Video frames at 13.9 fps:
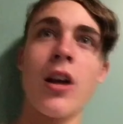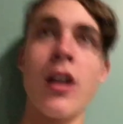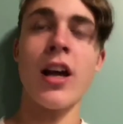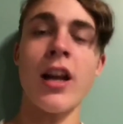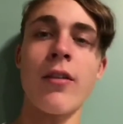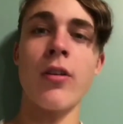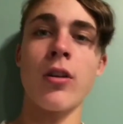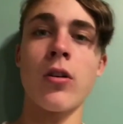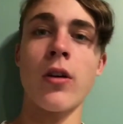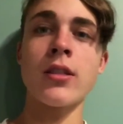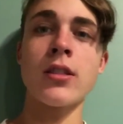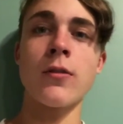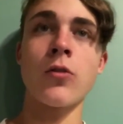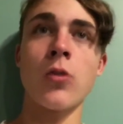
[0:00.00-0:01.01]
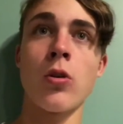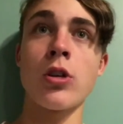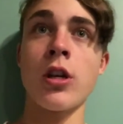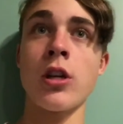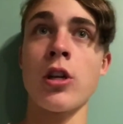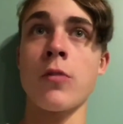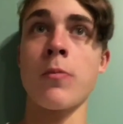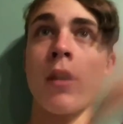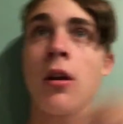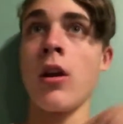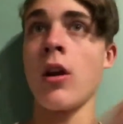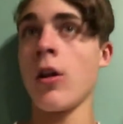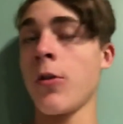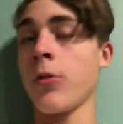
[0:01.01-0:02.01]
kind of aggressive towards it and just be
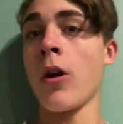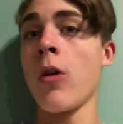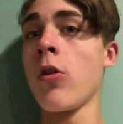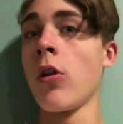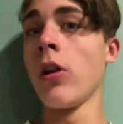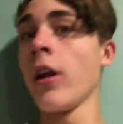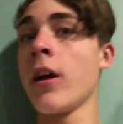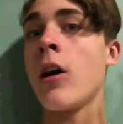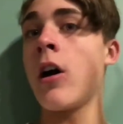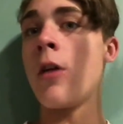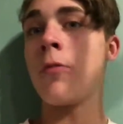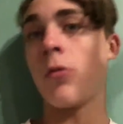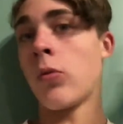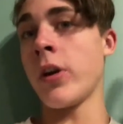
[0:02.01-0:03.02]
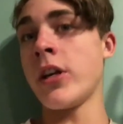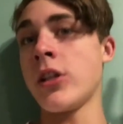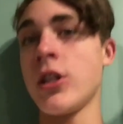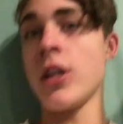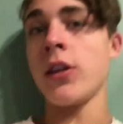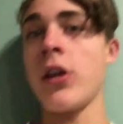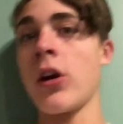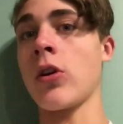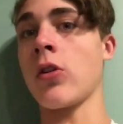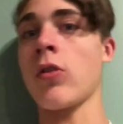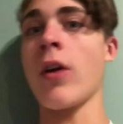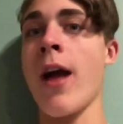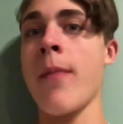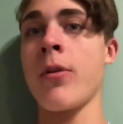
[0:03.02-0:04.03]
throw the lid off, reach in there,
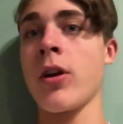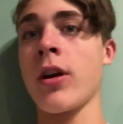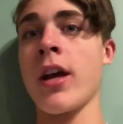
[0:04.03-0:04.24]
grab your